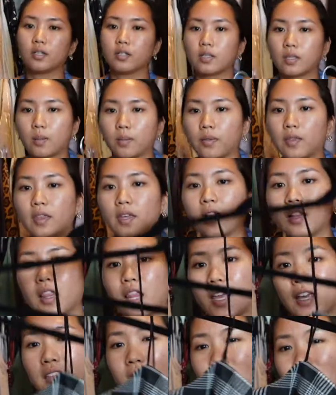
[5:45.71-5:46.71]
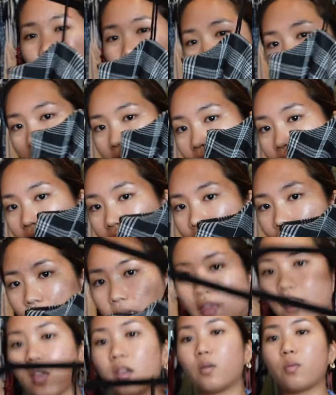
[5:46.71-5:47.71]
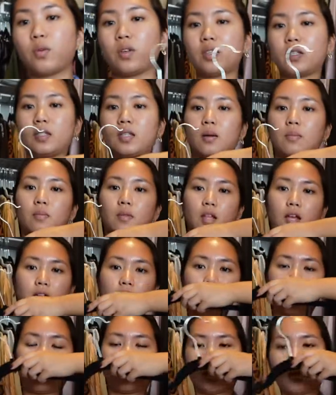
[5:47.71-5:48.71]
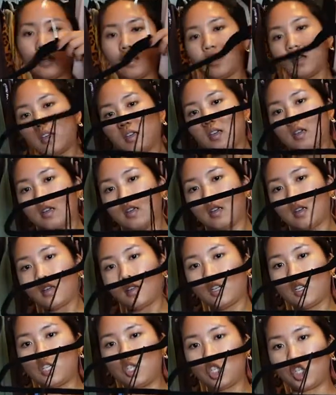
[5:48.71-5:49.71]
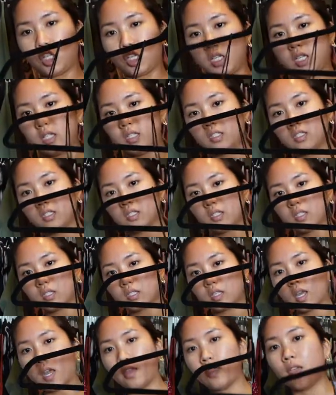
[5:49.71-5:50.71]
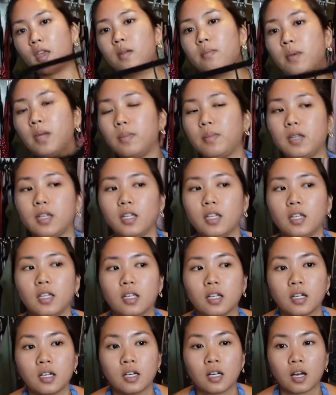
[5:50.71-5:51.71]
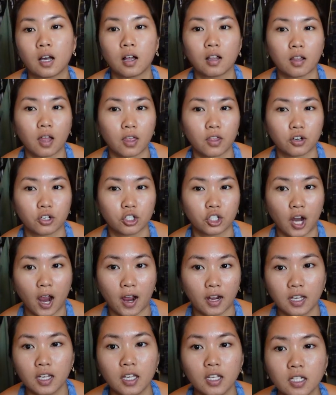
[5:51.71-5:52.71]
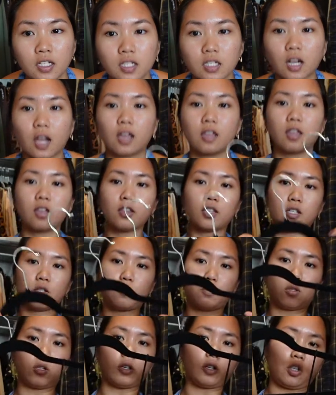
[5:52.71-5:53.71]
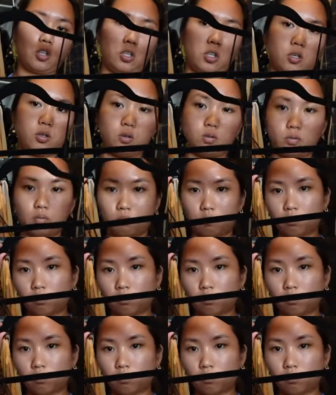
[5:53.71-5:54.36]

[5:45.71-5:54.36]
something like this and then with some like jeans and then maybe a leather jacket. I think this would look cute.